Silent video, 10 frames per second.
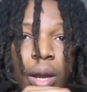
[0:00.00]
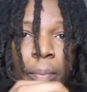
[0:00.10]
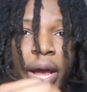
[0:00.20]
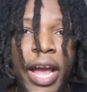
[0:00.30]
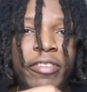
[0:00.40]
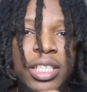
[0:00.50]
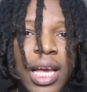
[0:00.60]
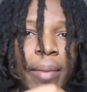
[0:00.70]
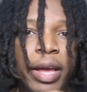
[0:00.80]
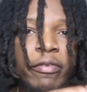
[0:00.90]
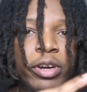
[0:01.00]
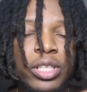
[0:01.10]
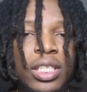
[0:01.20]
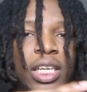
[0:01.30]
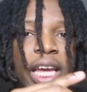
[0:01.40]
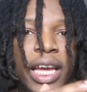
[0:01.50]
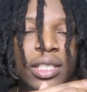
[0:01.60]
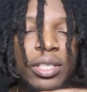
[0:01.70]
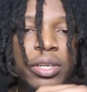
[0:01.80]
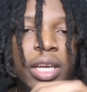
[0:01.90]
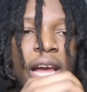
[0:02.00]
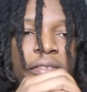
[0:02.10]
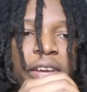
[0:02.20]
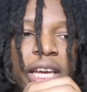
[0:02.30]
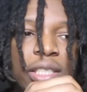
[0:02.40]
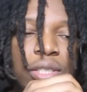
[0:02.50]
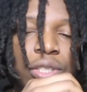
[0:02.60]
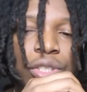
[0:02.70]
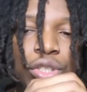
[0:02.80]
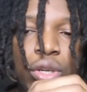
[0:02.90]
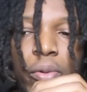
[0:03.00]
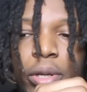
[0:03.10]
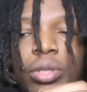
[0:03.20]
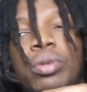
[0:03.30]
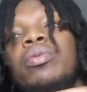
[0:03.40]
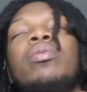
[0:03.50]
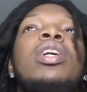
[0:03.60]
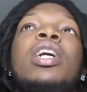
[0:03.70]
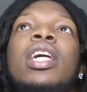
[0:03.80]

But every time adversity hits in your life, it's showing you